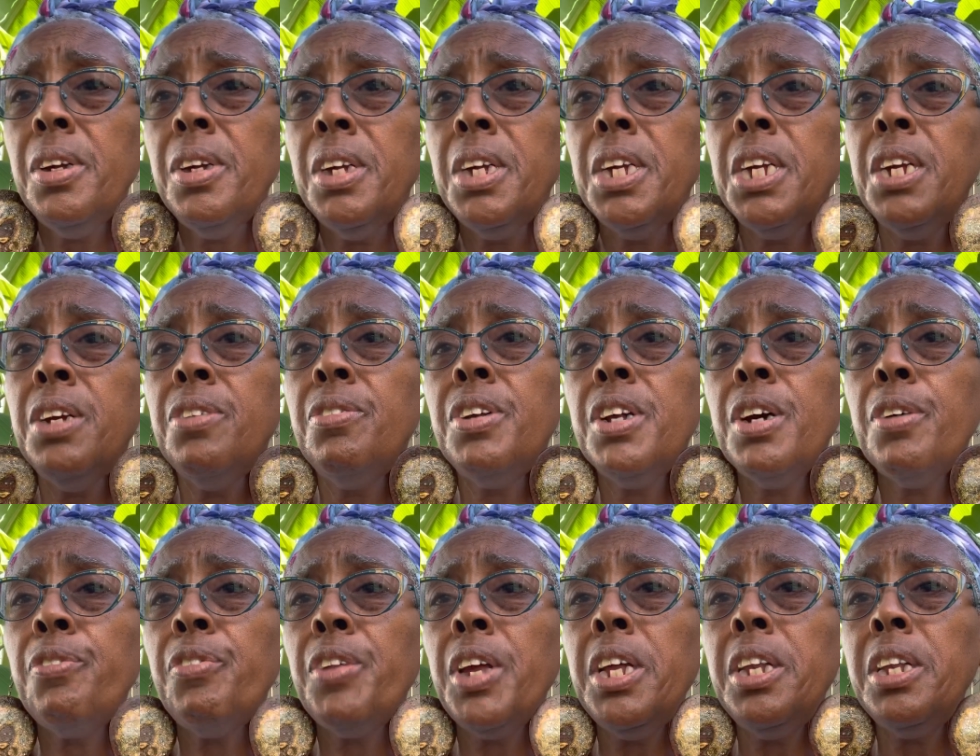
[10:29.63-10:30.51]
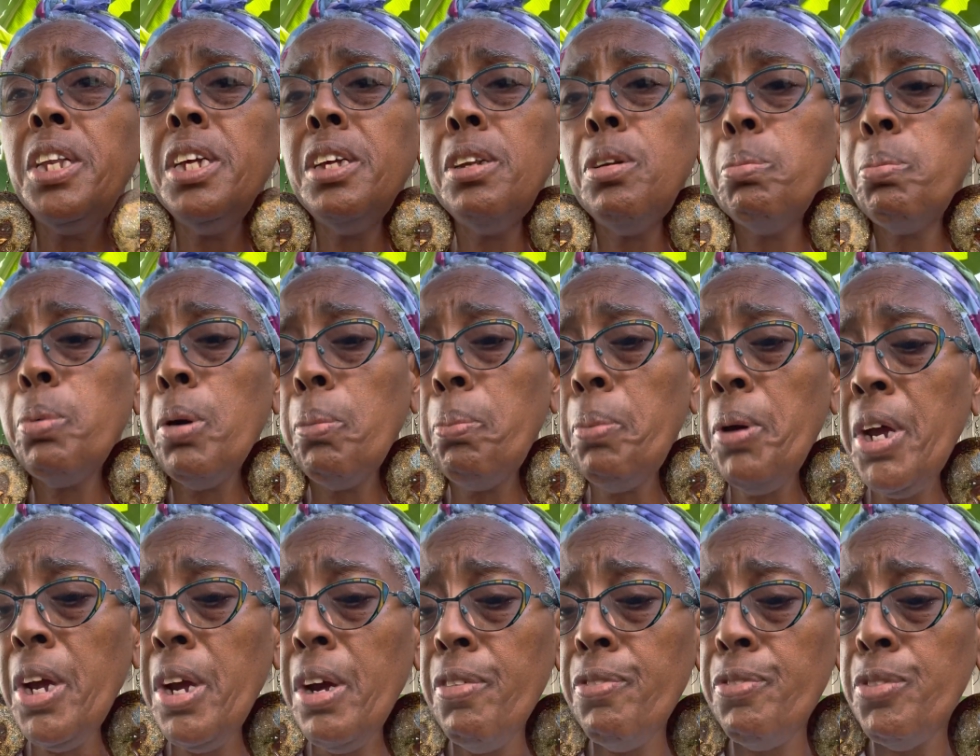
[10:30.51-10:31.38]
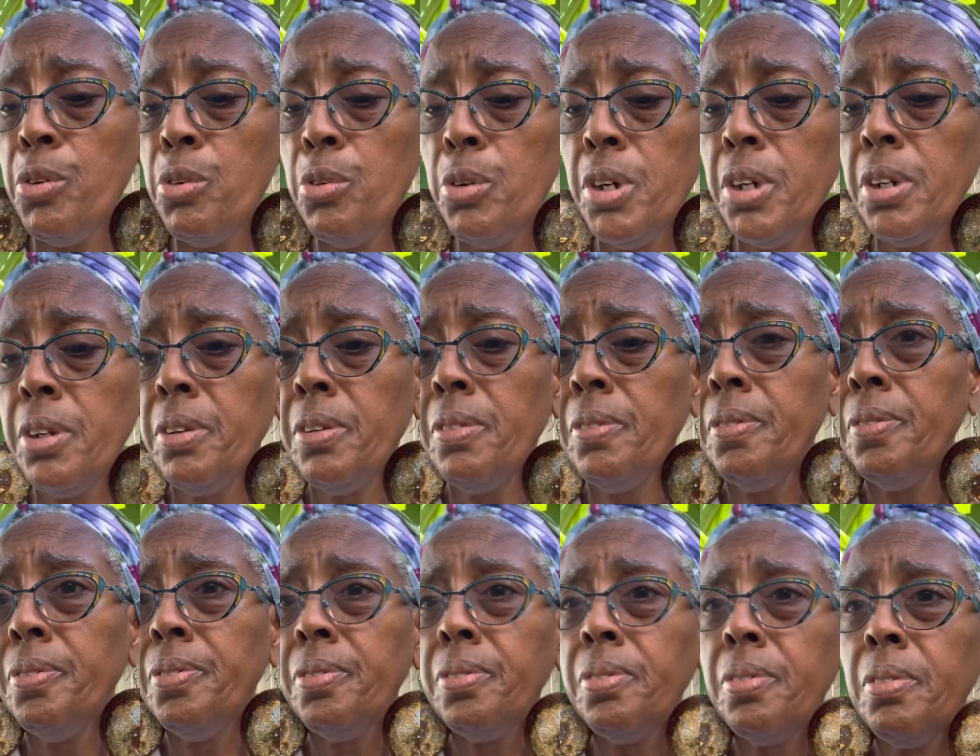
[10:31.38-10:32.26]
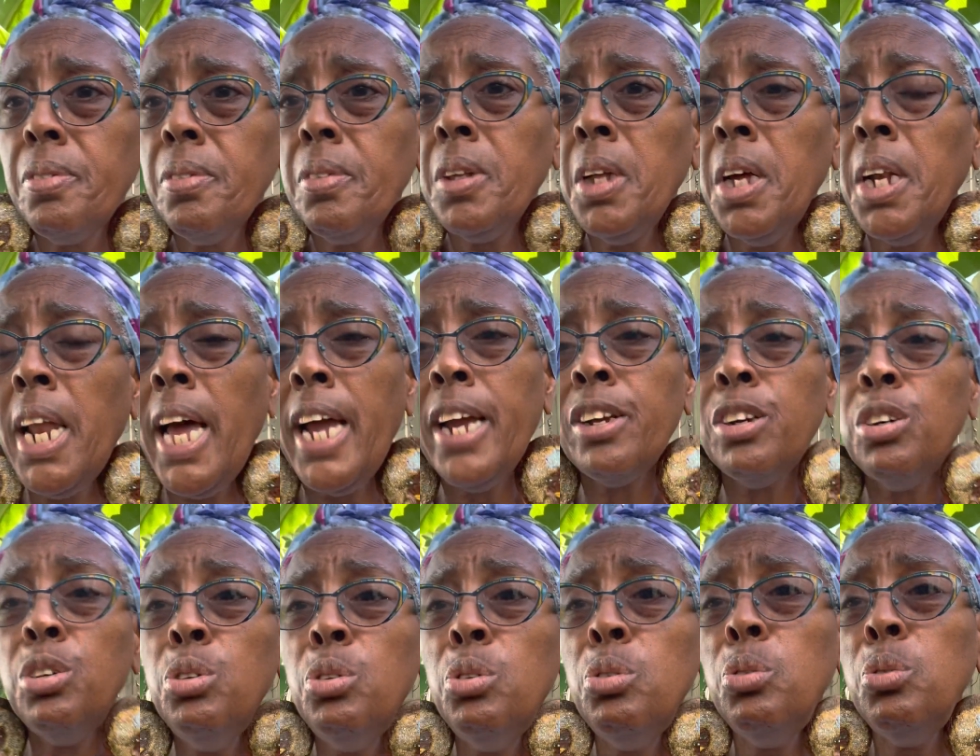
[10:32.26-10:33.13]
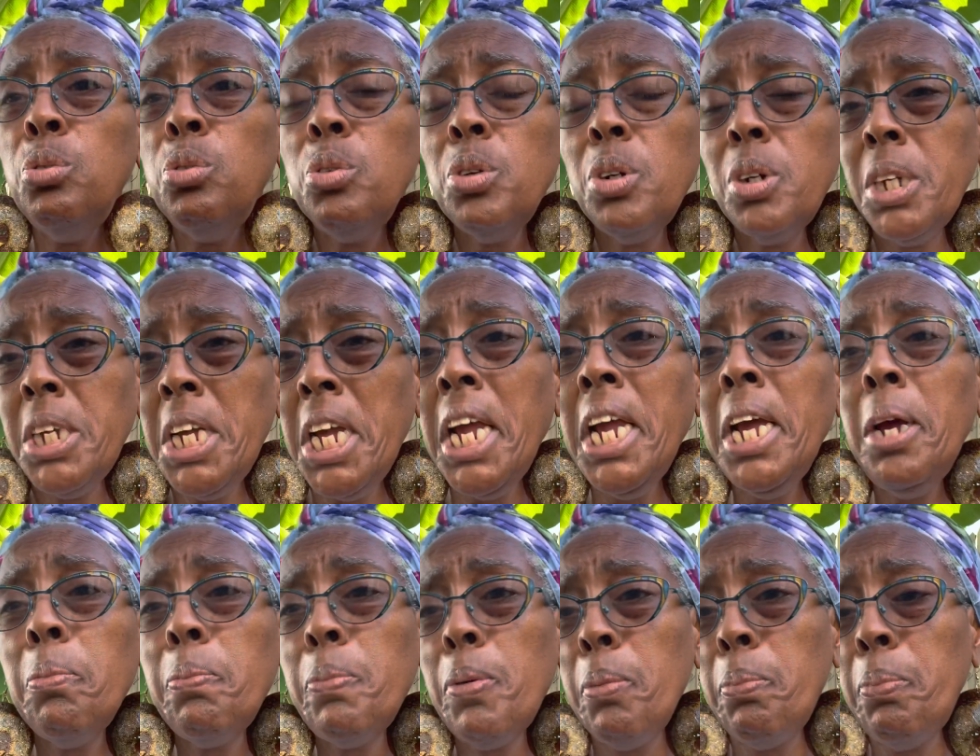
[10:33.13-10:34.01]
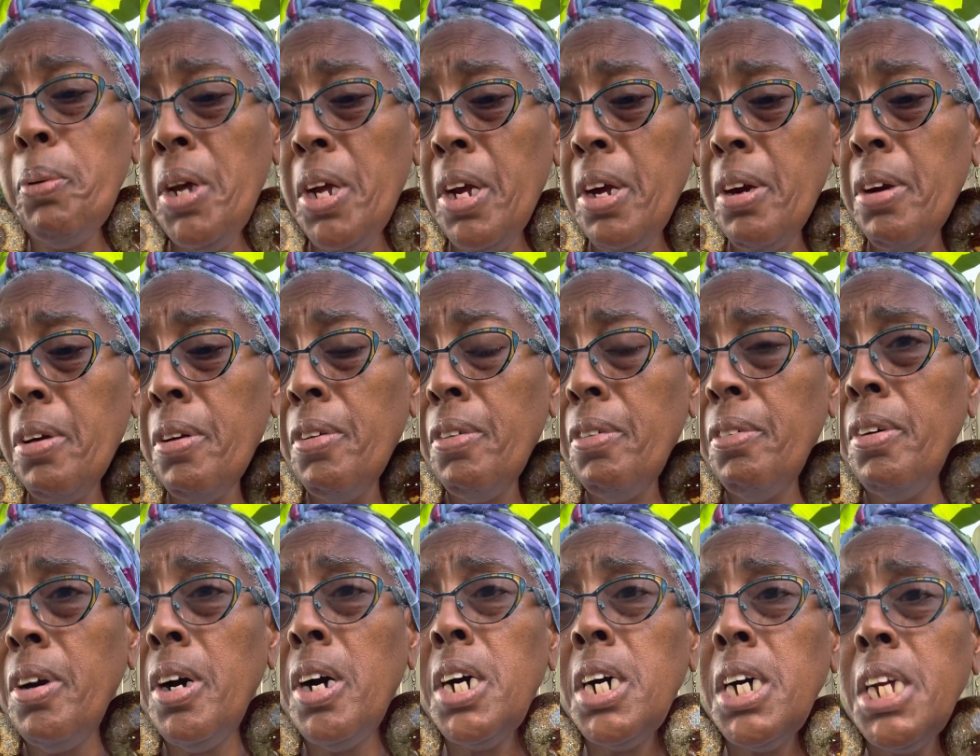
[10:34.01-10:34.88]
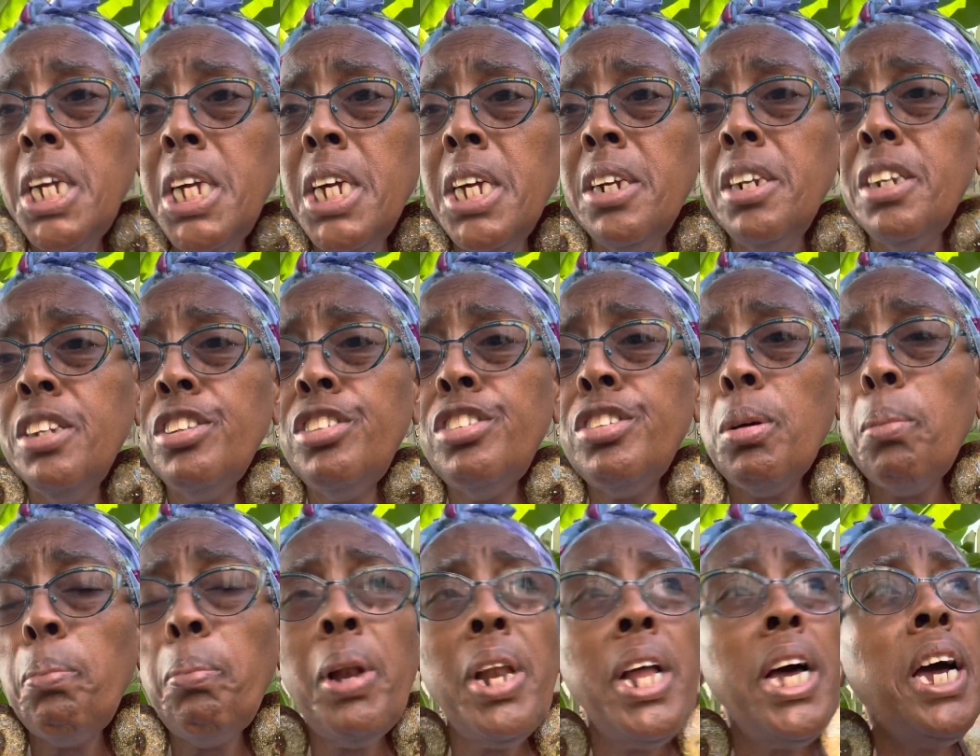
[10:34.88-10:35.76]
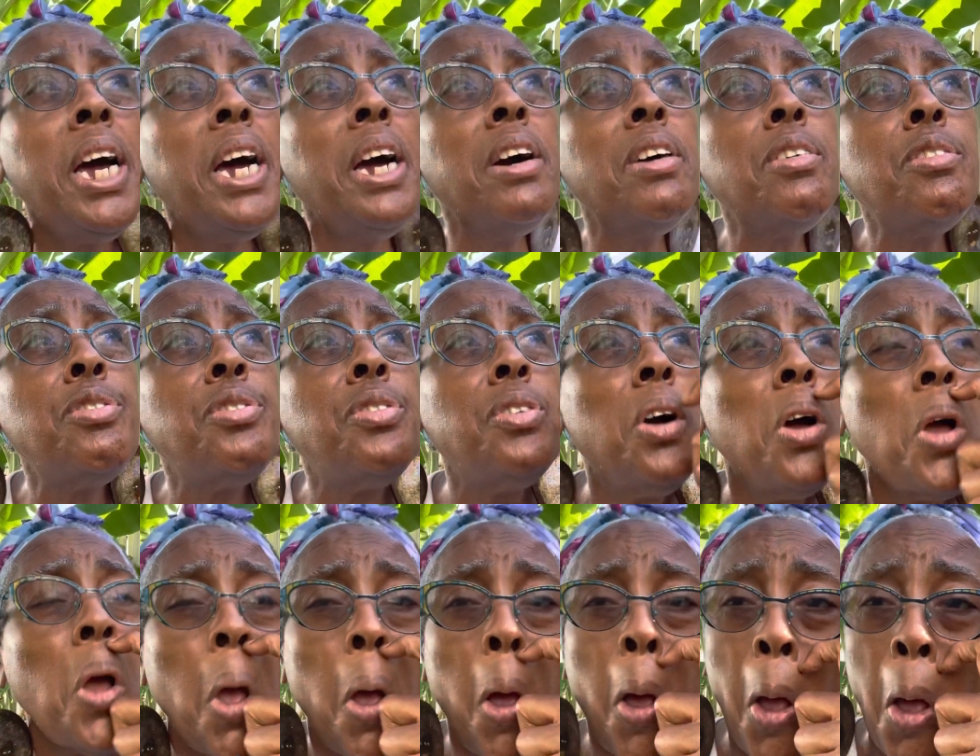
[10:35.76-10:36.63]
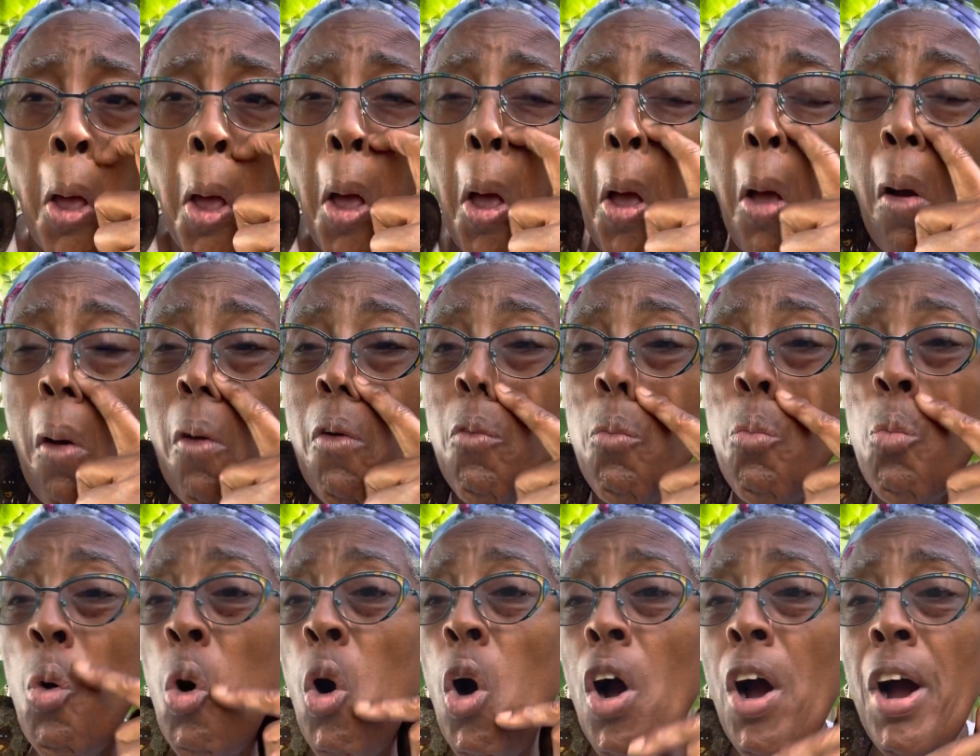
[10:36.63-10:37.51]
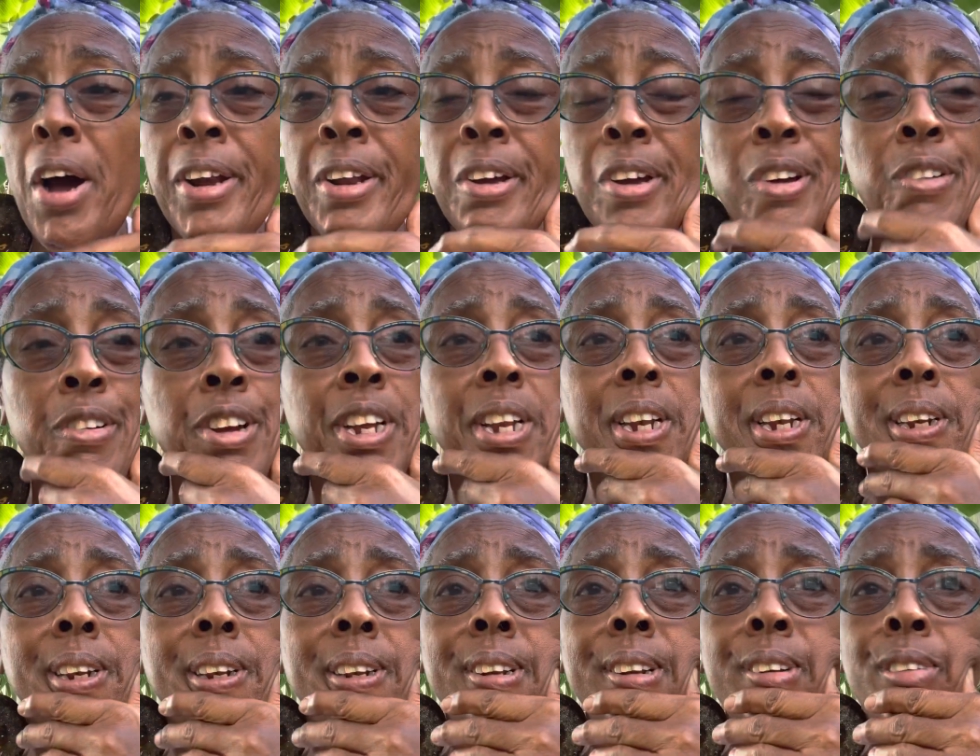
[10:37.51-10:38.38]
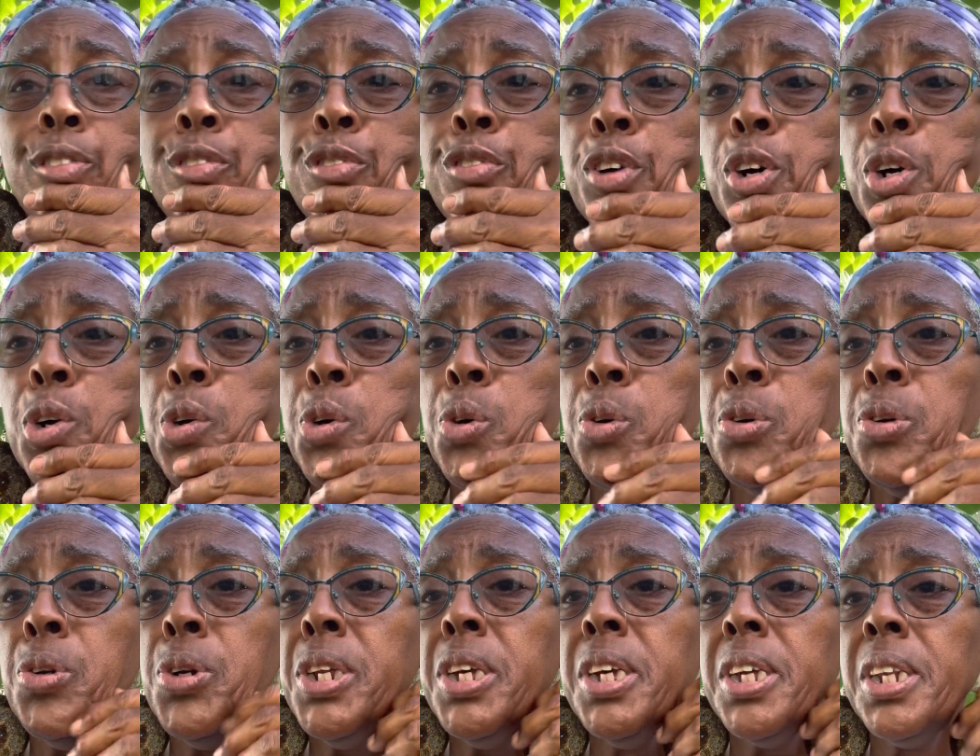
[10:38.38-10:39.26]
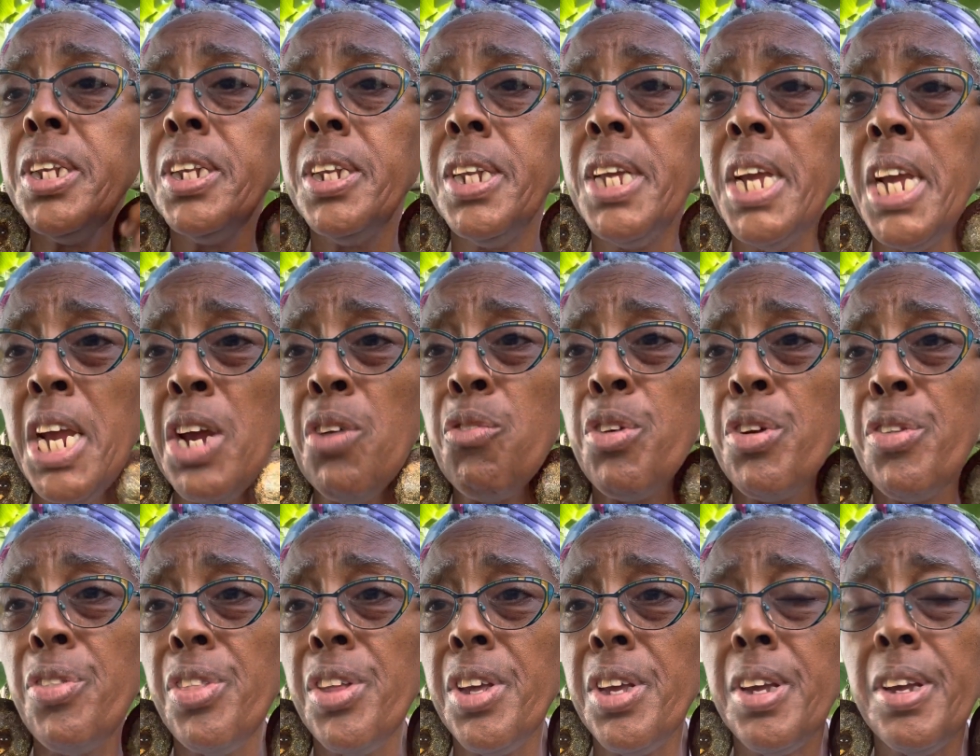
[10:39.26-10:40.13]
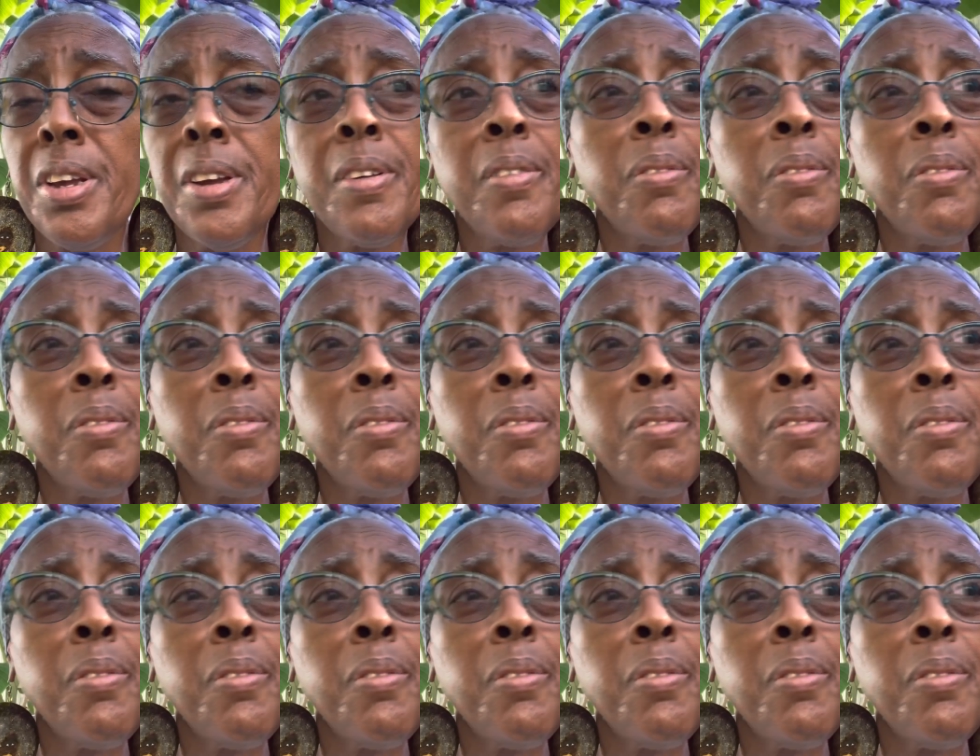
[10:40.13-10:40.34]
even if they didn't prepare for it. Like who can prepare an uh, endless supply of water and food and everything.